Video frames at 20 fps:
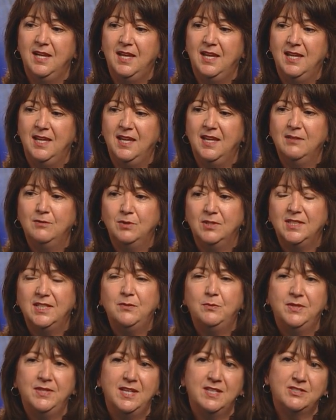and really
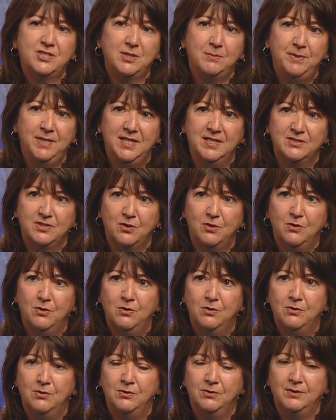with SRP as a
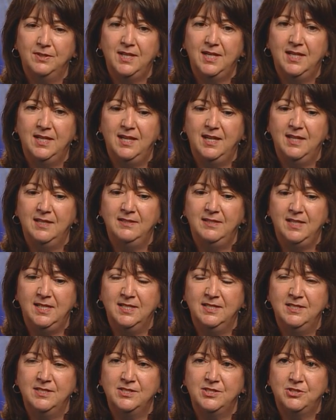whole and the
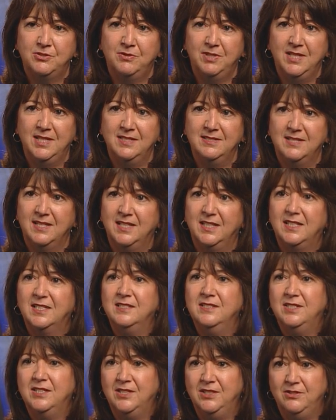industry, is that it
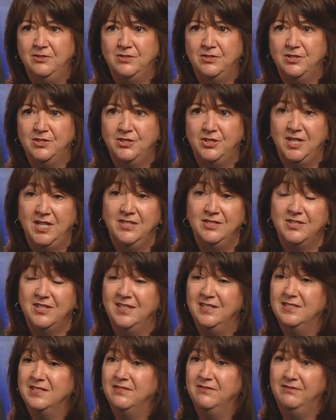continues to change
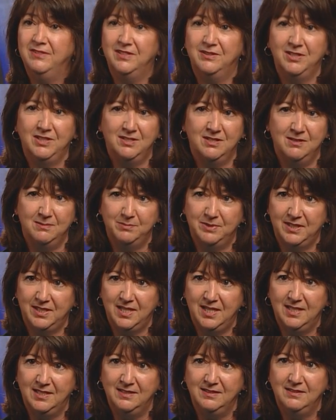and it's very
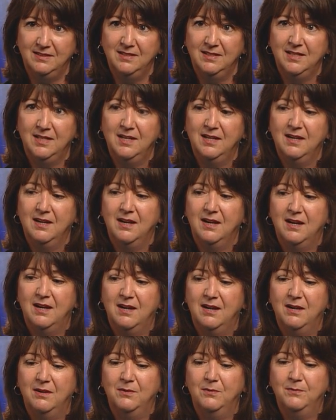complicated.
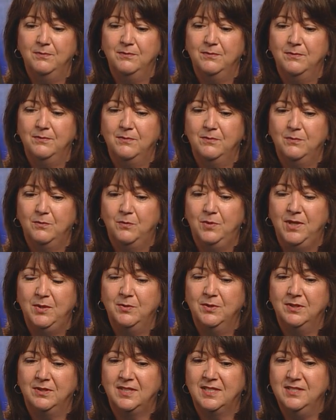We
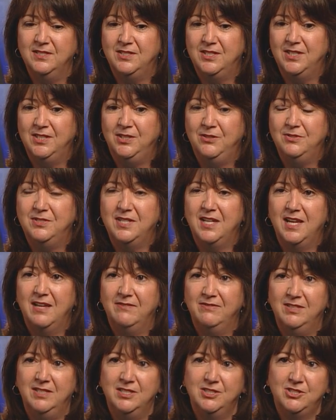will continue to
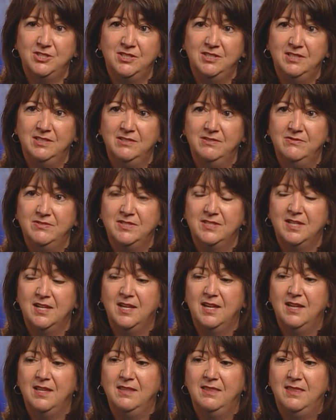have initiatives
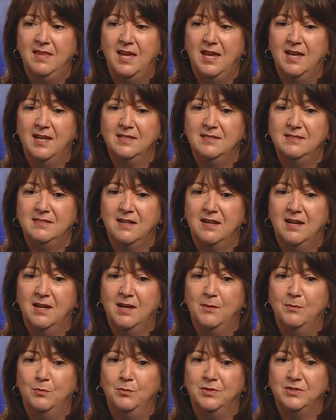that
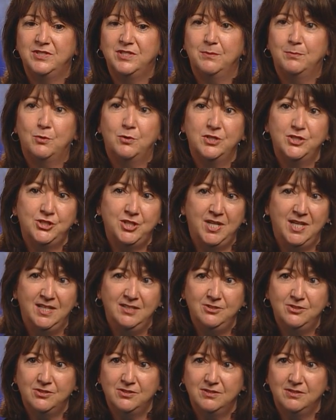will support
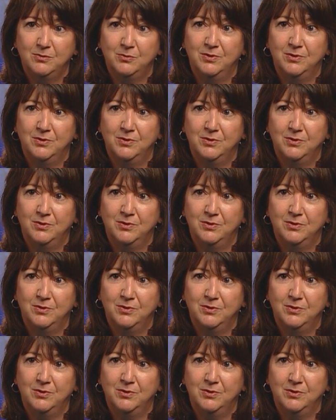change